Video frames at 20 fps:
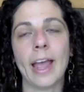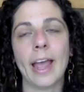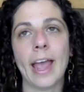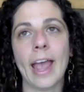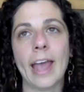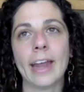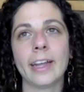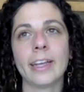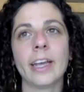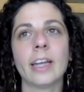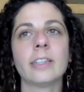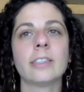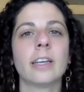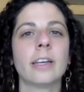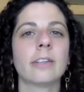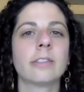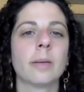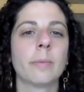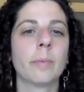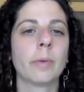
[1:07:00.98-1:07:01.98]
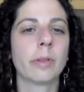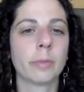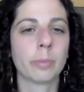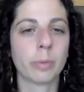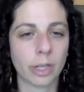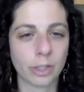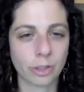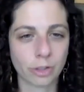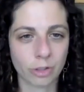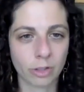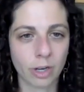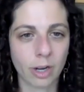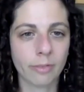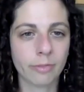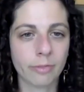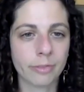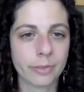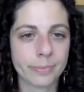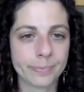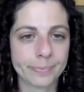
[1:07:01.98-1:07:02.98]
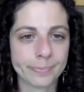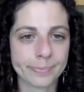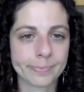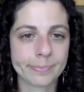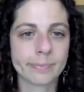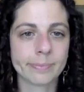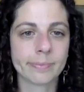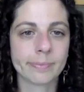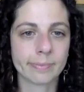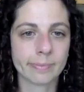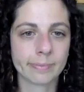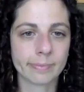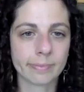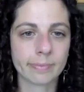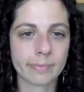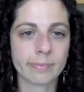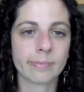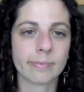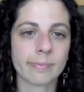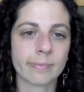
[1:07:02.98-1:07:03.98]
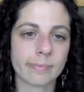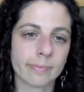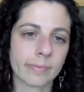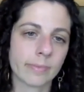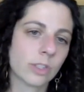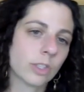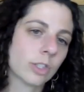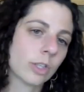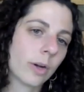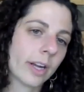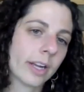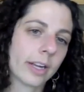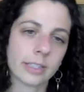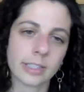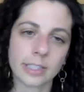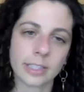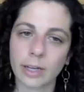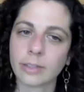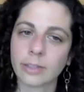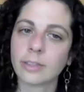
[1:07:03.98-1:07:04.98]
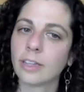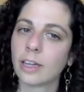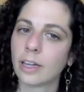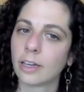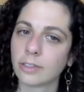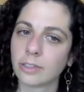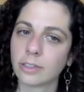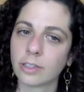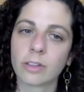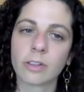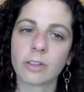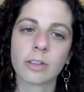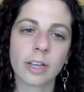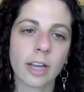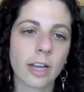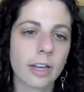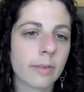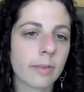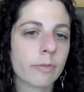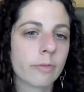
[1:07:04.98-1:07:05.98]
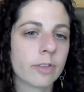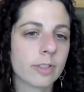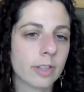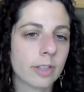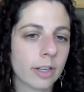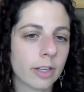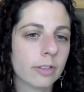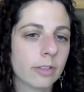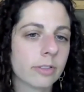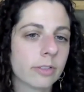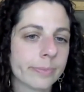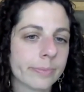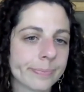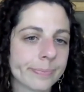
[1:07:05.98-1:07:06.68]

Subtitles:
And again, take some of the pressure off. So I guess that is another thing I'd emphasize.